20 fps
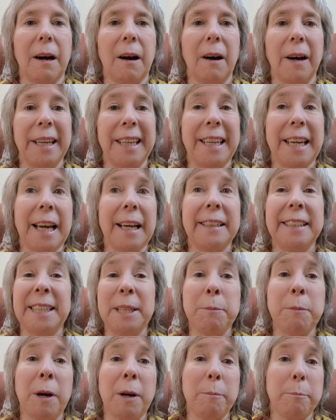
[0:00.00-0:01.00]
I guess
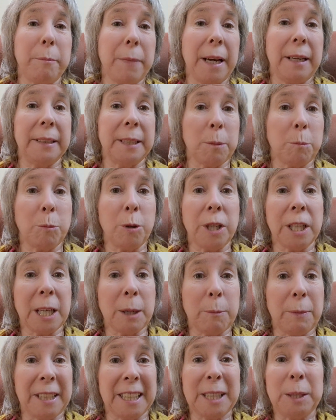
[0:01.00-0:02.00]
he might end up
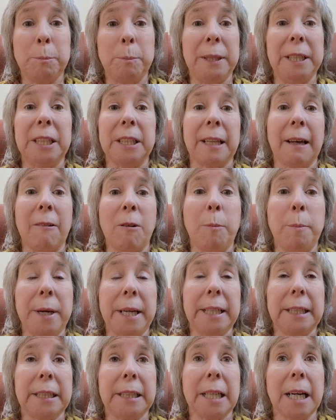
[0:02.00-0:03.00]
working with a speech
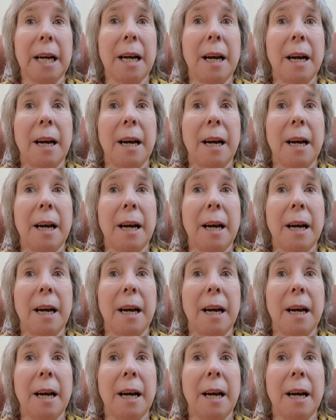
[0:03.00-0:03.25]
therapist,